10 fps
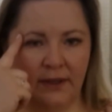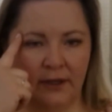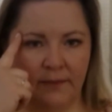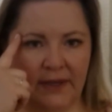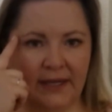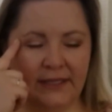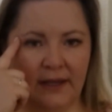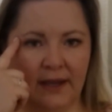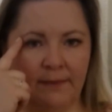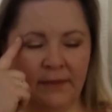a little bit at a
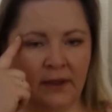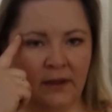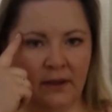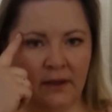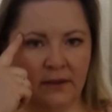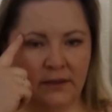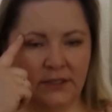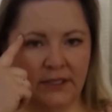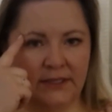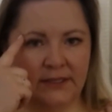time,
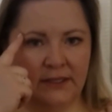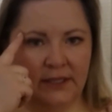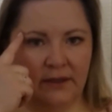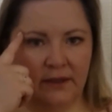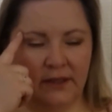just a little,